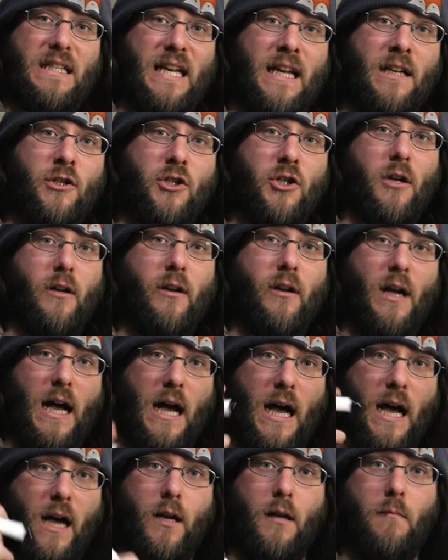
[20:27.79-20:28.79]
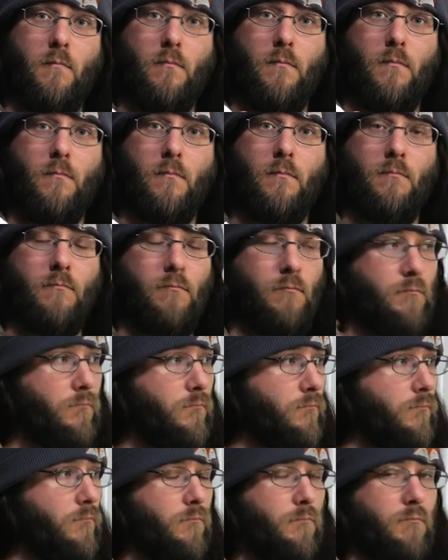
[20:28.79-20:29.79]
teacher hanum.
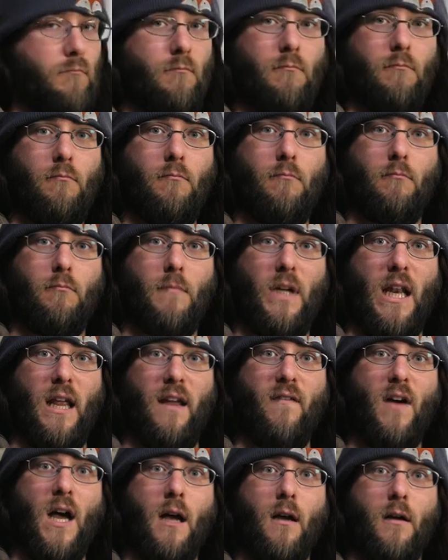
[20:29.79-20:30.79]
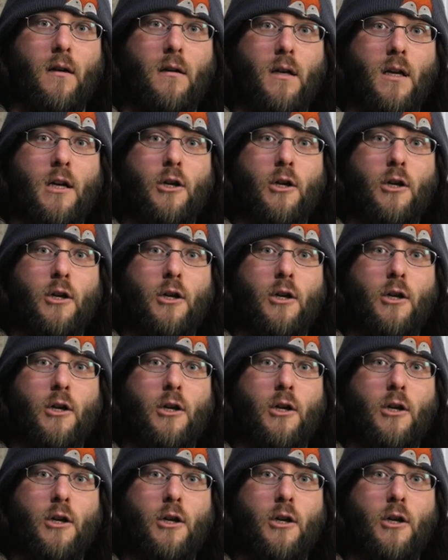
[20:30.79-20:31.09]
Gleva.